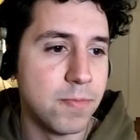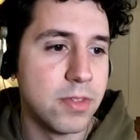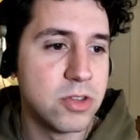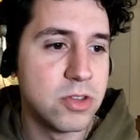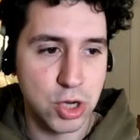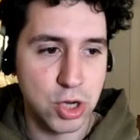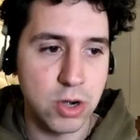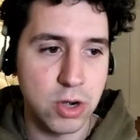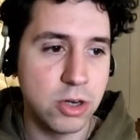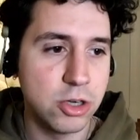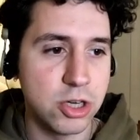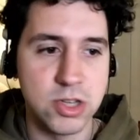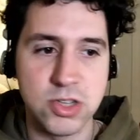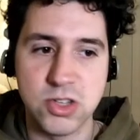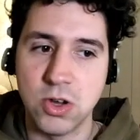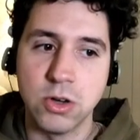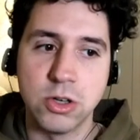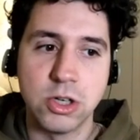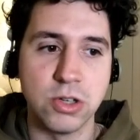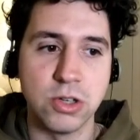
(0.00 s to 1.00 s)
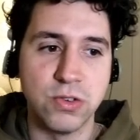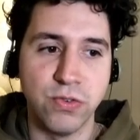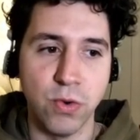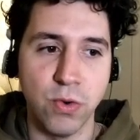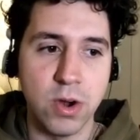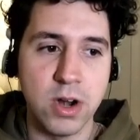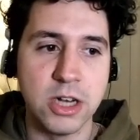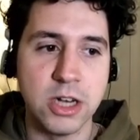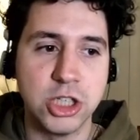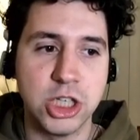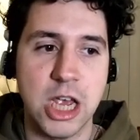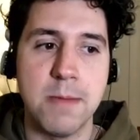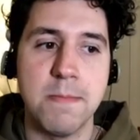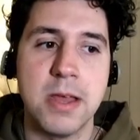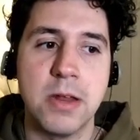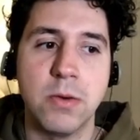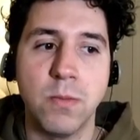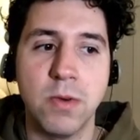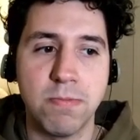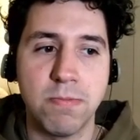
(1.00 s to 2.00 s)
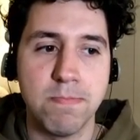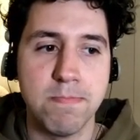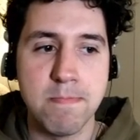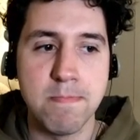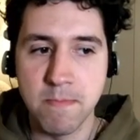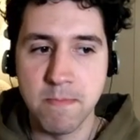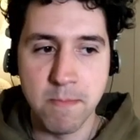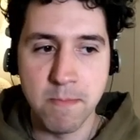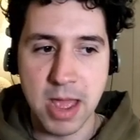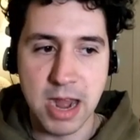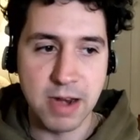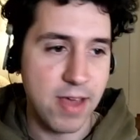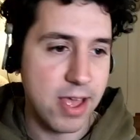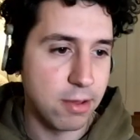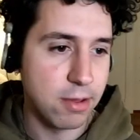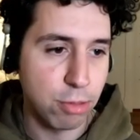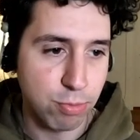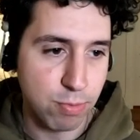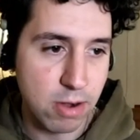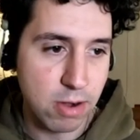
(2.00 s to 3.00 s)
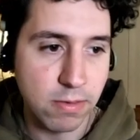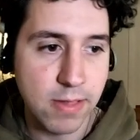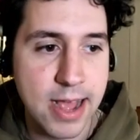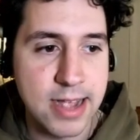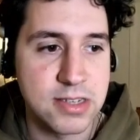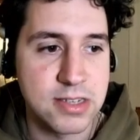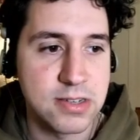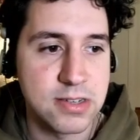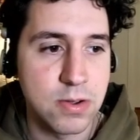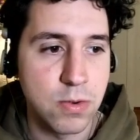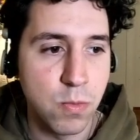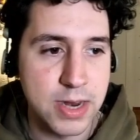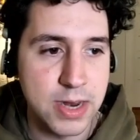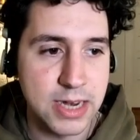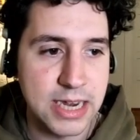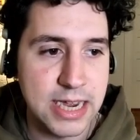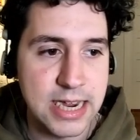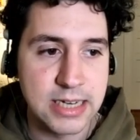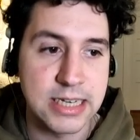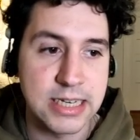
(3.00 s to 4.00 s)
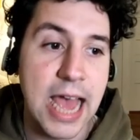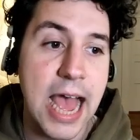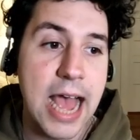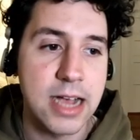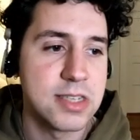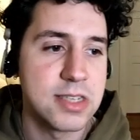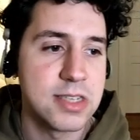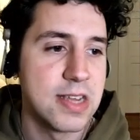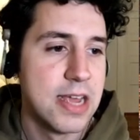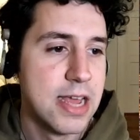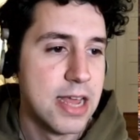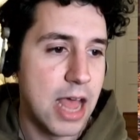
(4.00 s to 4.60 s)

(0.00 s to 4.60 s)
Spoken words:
Zur just searches for an enchantment with mana value 3 or less when he attacks,